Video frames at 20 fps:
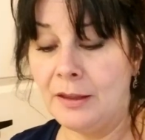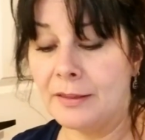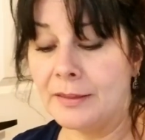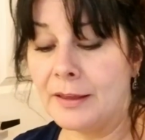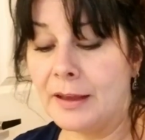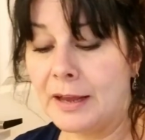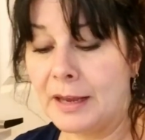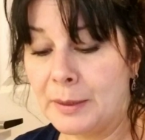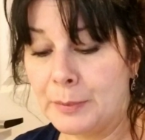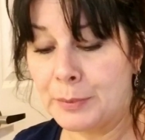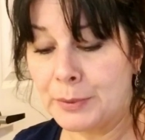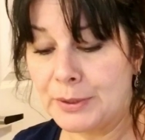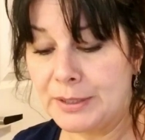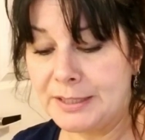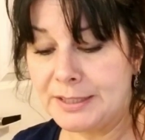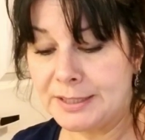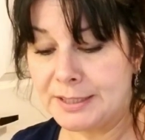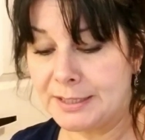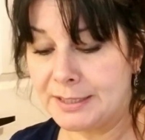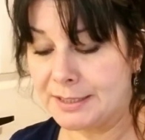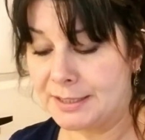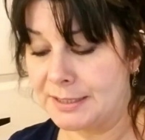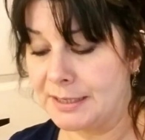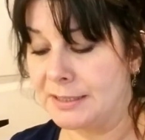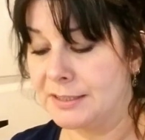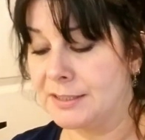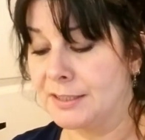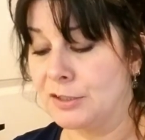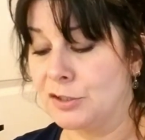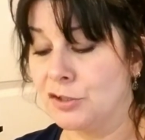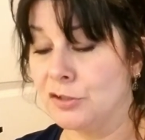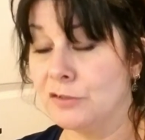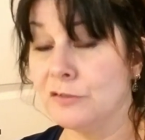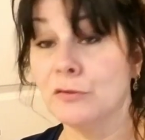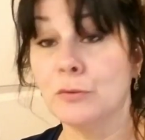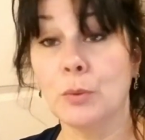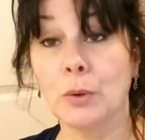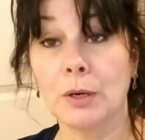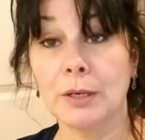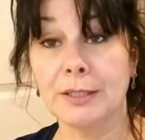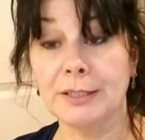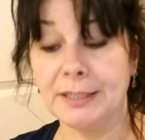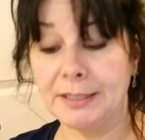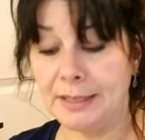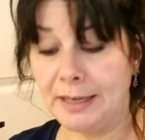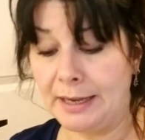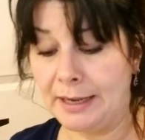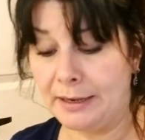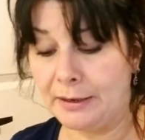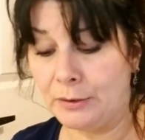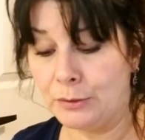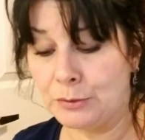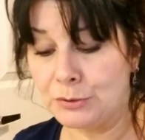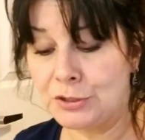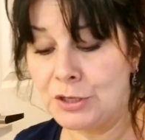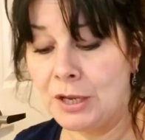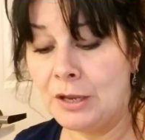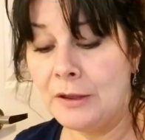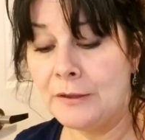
The high priestess says that you've worked it out.